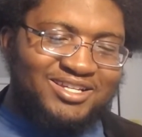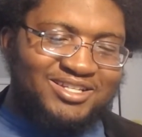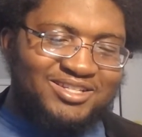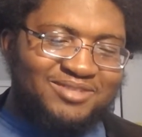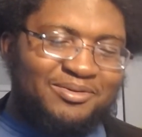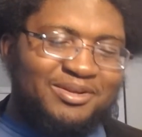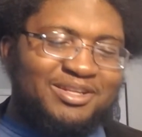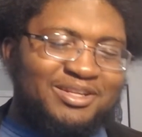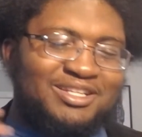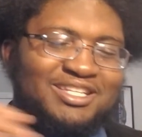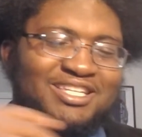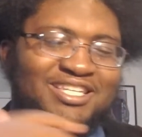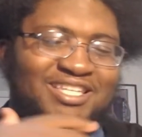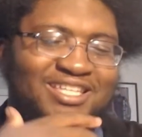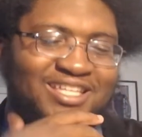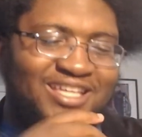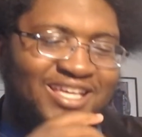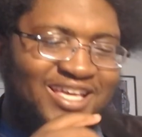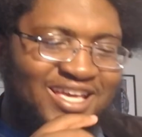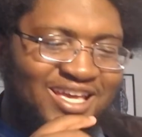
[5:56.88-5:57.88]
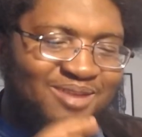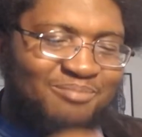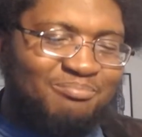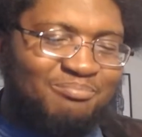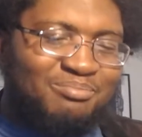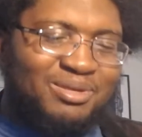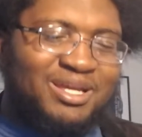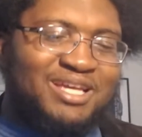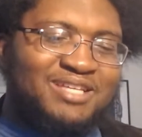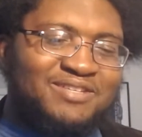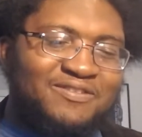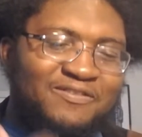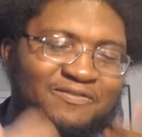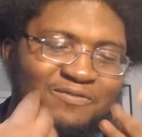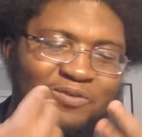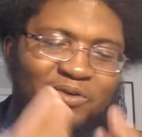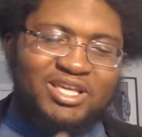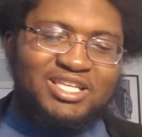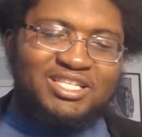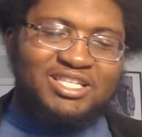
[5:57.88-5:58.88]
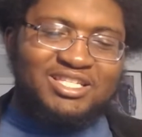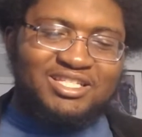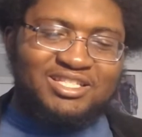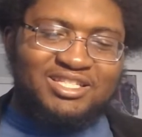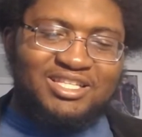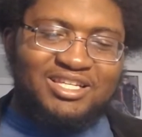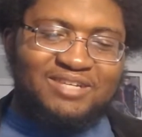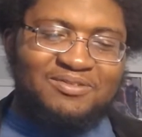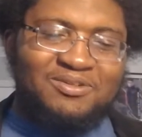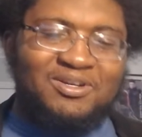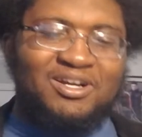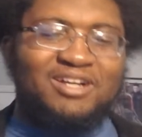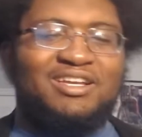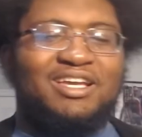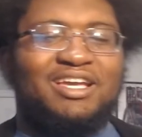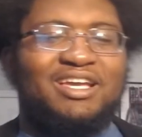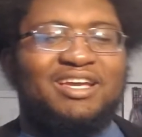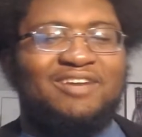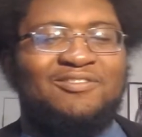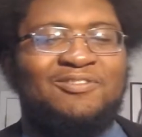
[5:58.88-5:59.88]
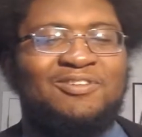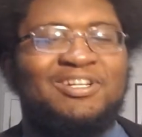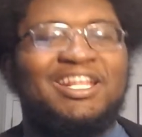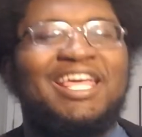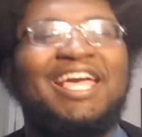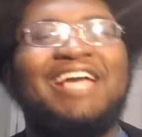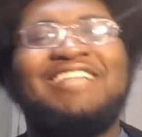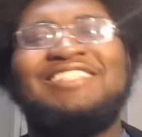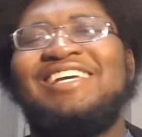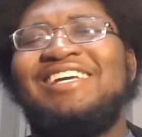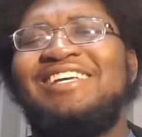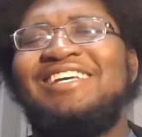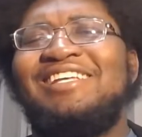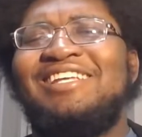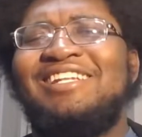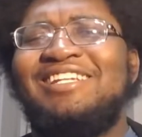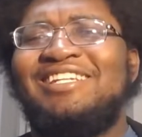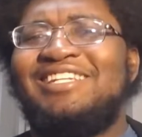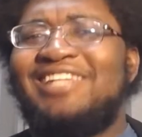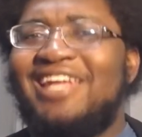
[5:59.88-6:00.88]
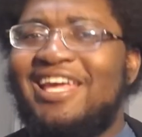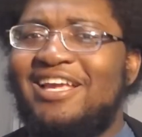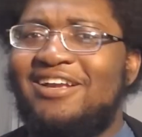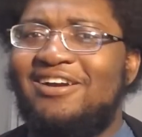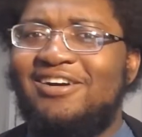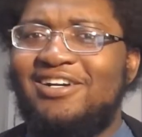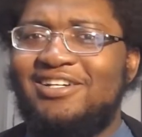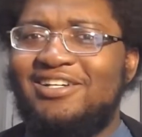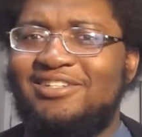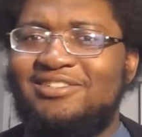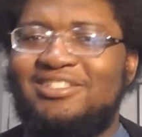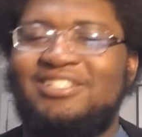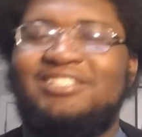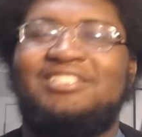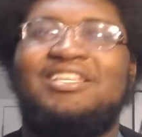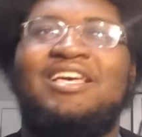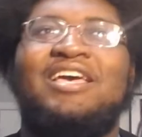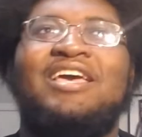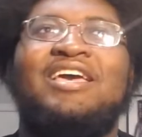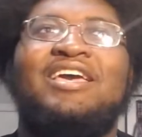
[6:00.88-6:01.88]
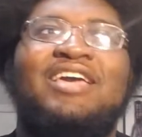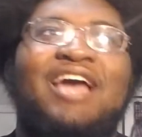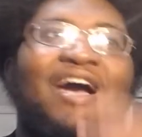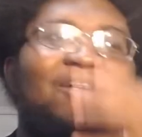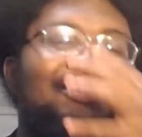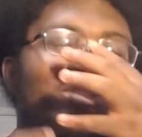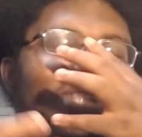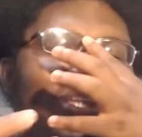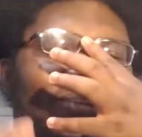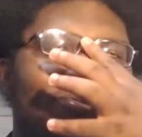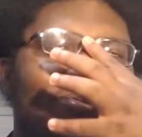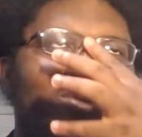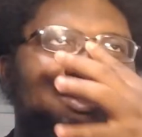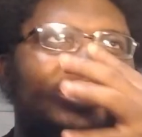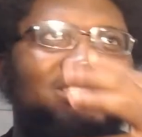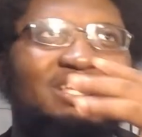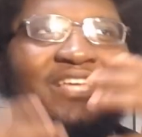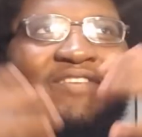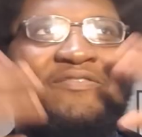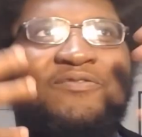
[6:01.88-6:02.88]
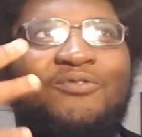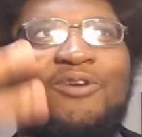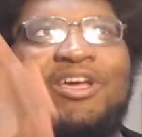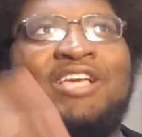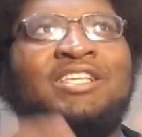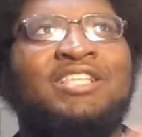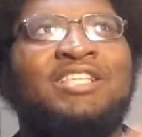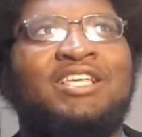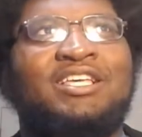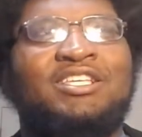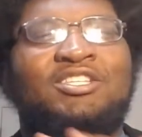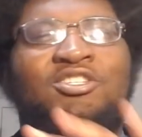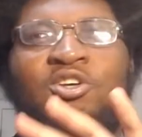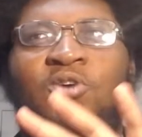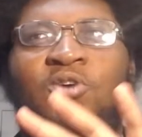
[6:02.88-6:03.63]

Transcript: but his voice thing. Well, okay. Well, he has that thing on because I was gonna say his voice thing is so